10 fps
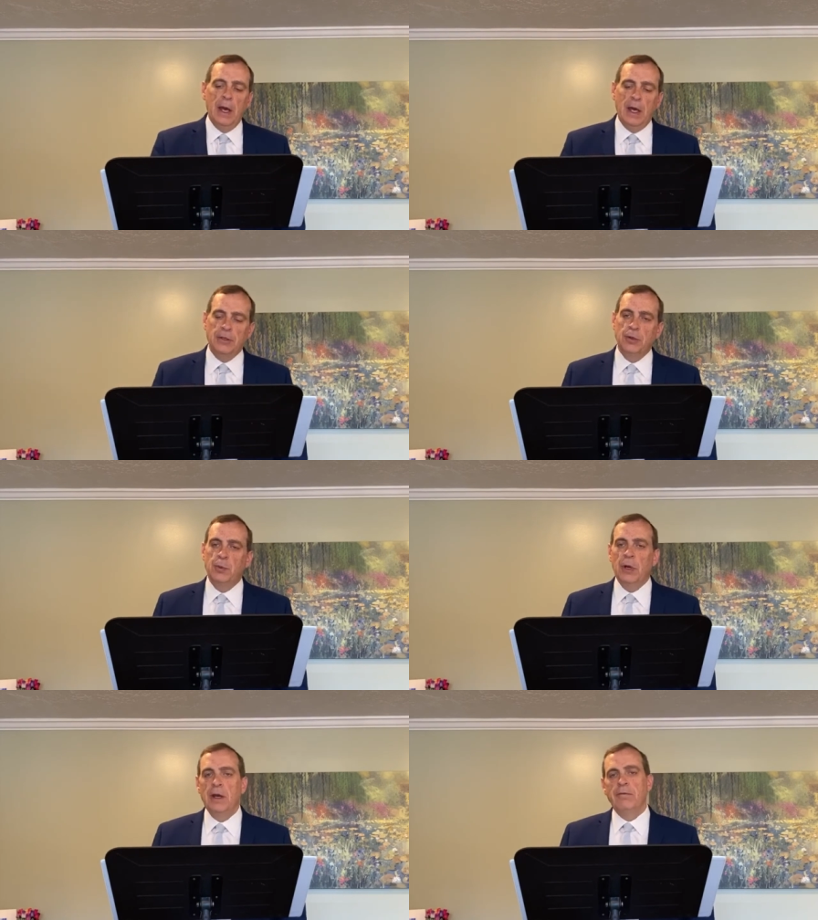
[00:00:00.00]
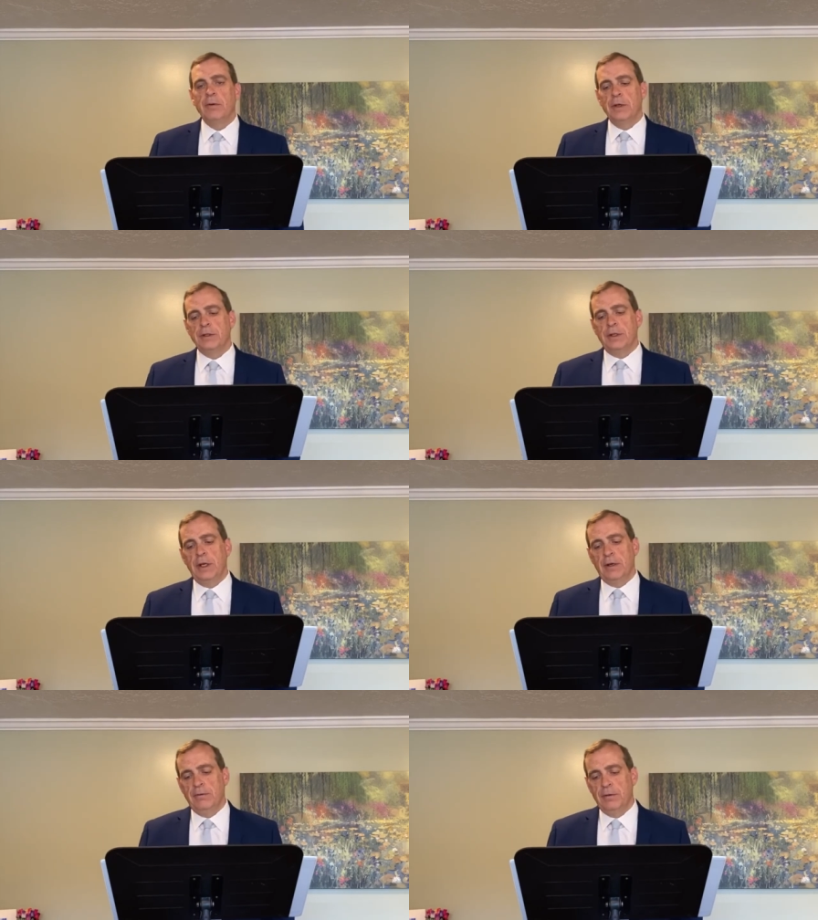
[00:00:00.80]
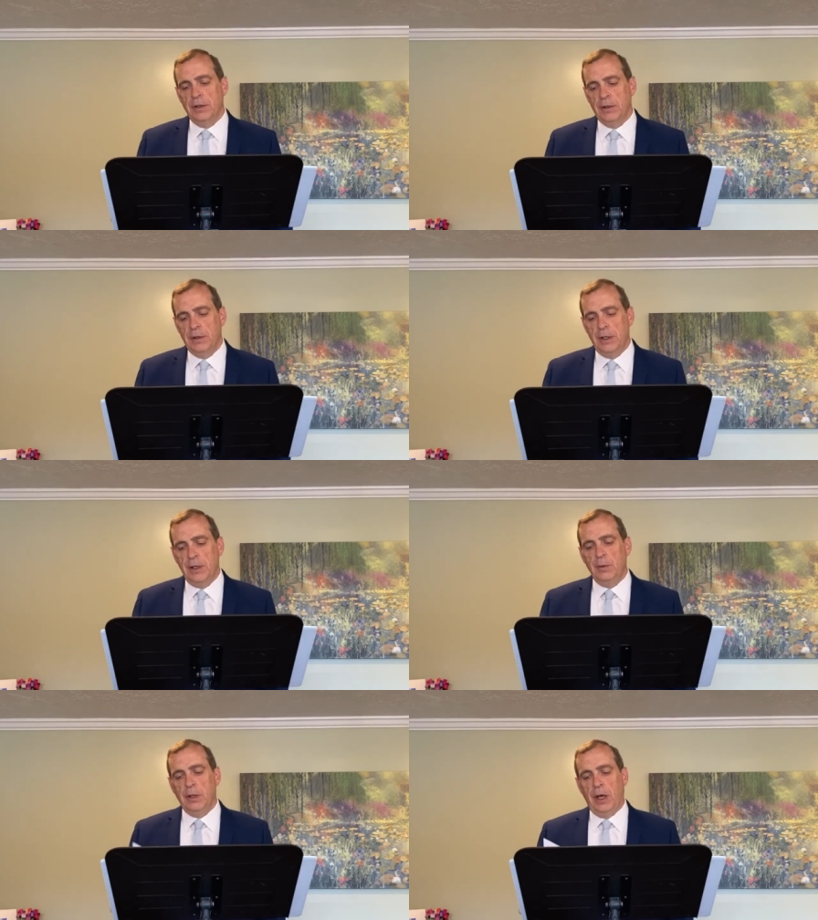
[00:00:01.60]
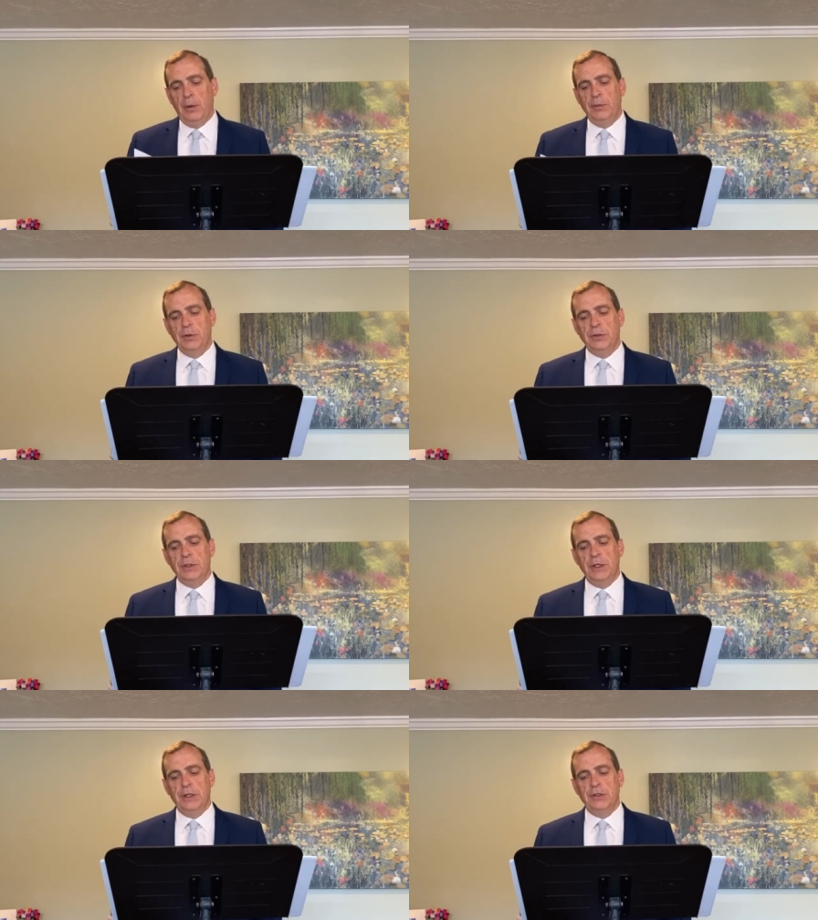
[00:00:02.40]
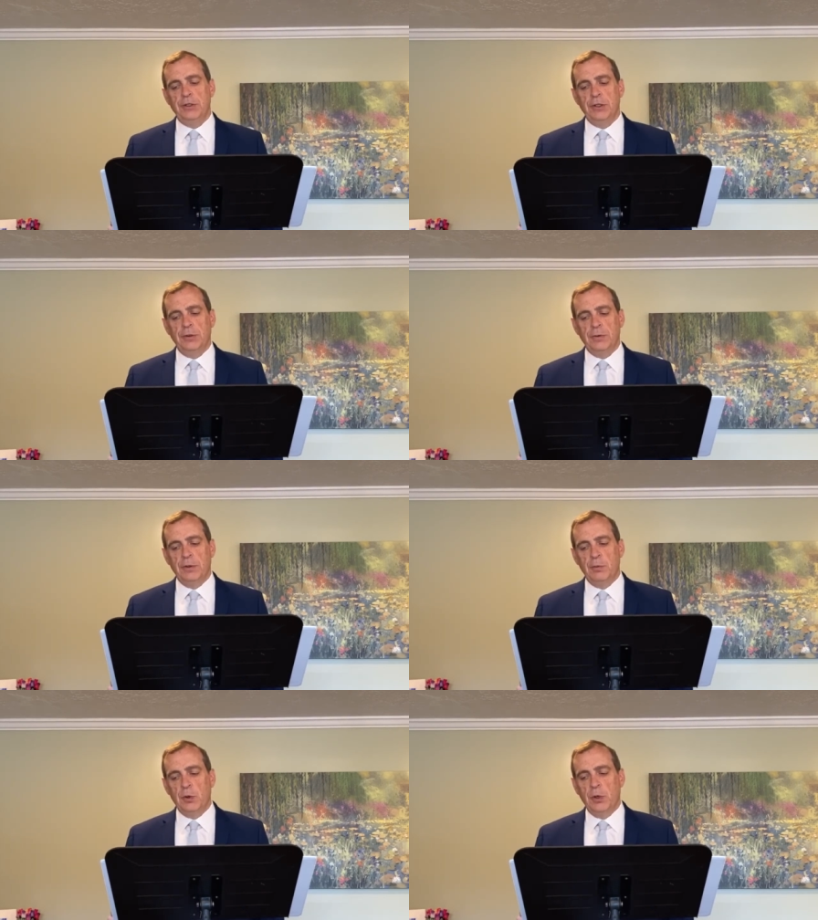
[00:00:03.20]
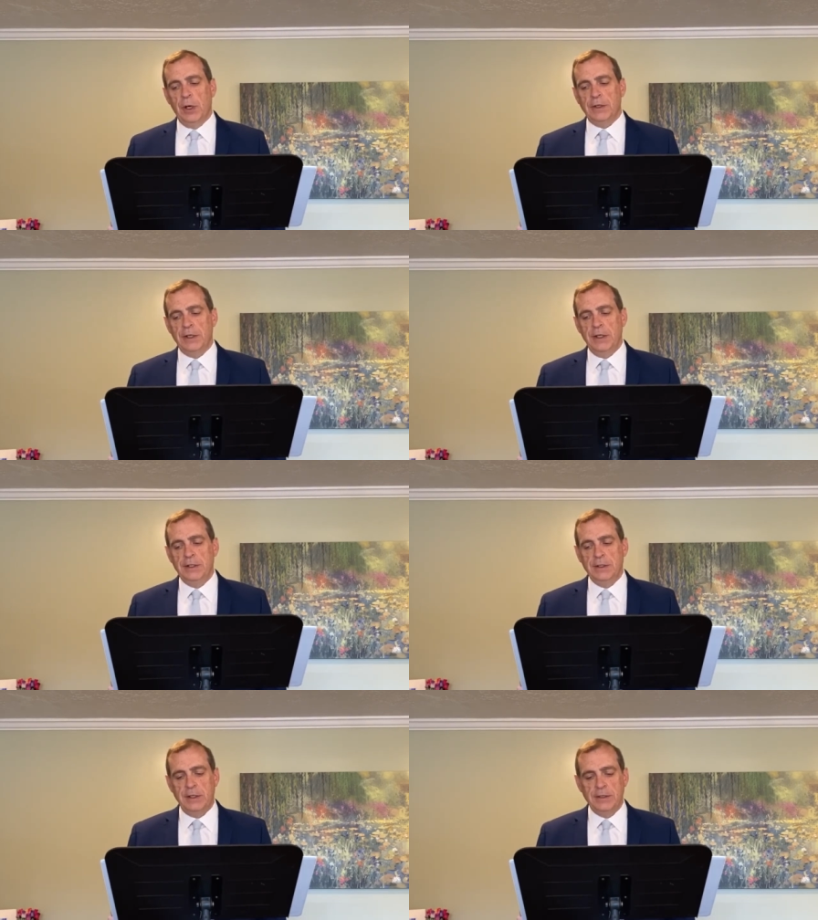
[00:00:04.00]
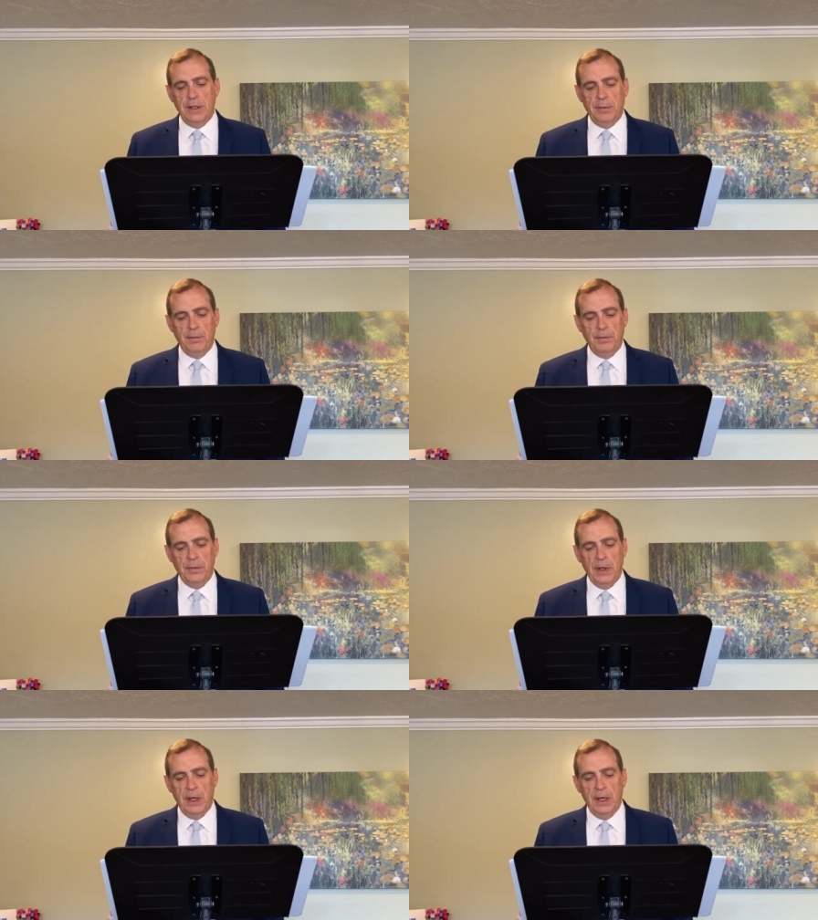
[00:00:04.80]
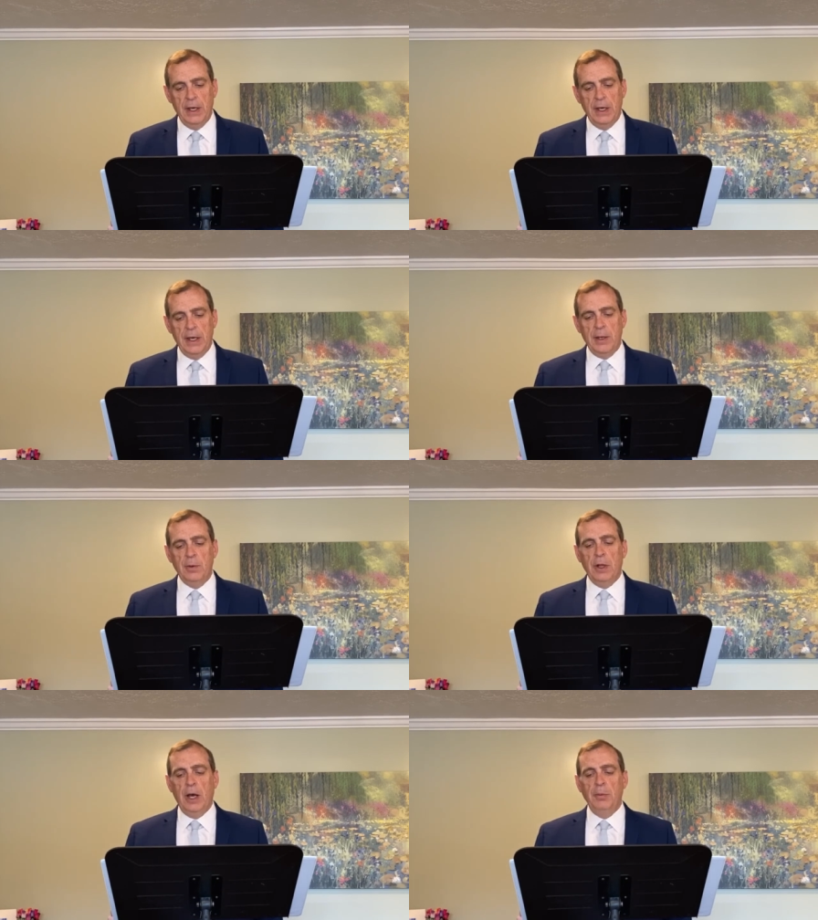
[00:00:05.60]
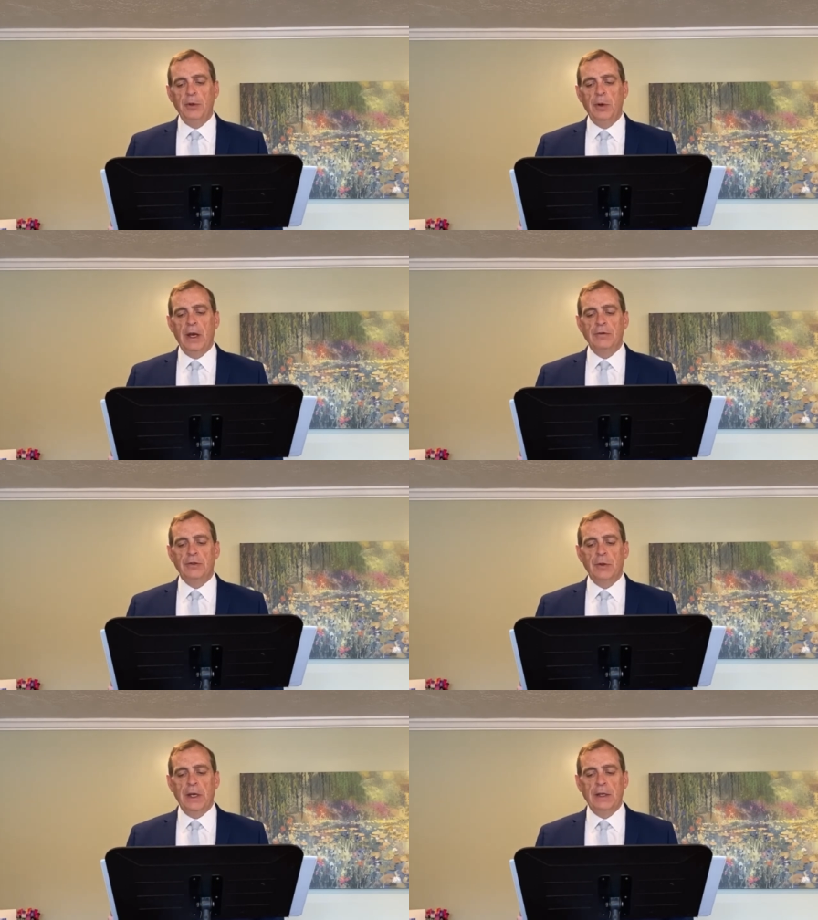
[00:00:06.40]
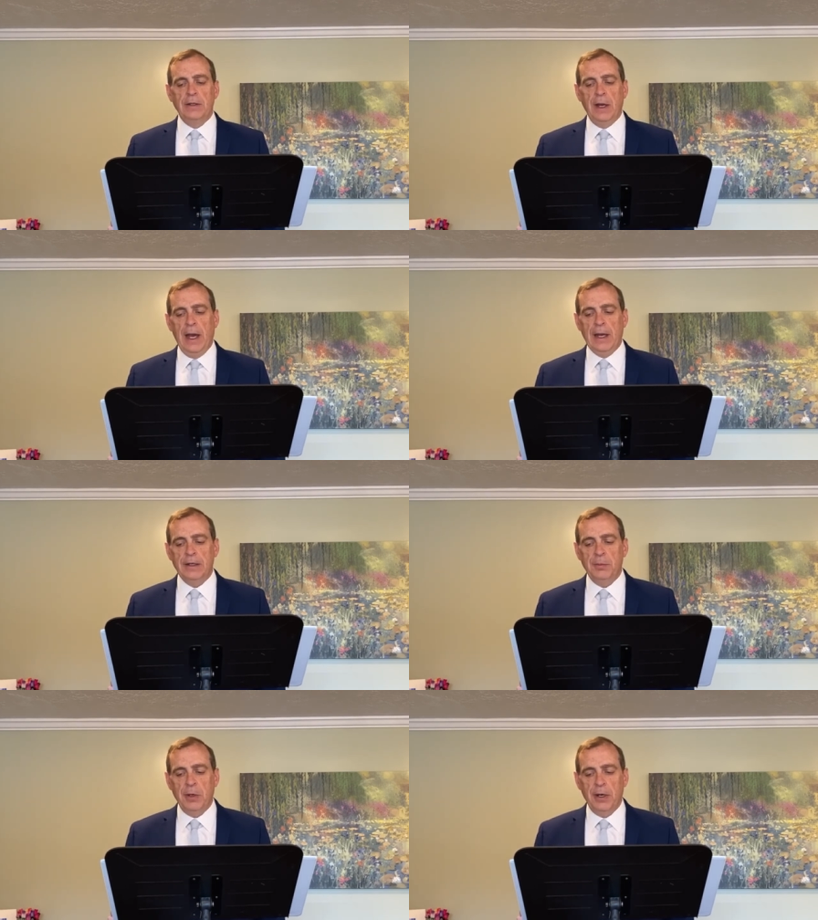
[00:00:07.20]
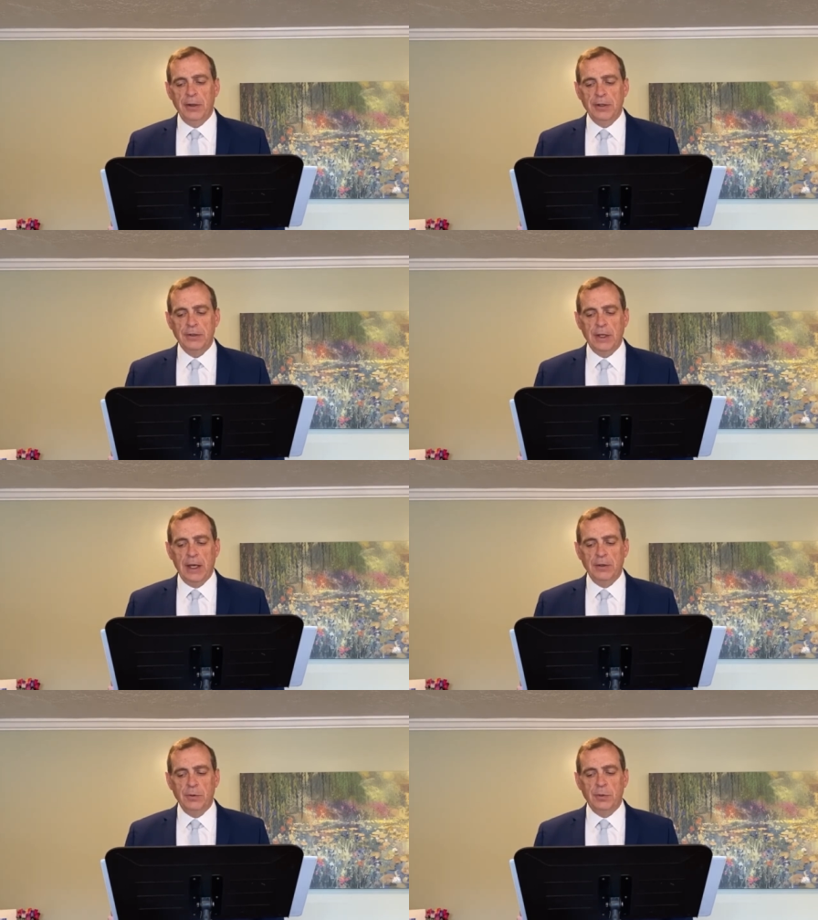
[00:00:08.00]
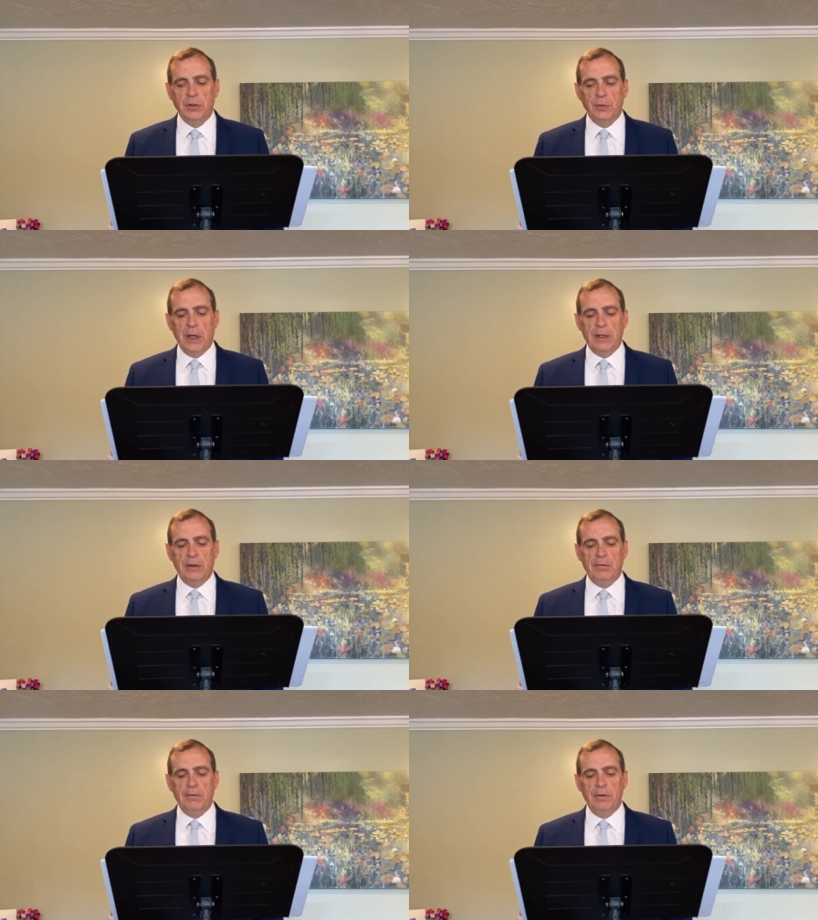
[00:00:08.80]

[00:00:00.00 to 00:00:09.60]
As you pray for this gift, he will help you see his children more as he sees them. He will help you have strength to act upon this, that new perspective.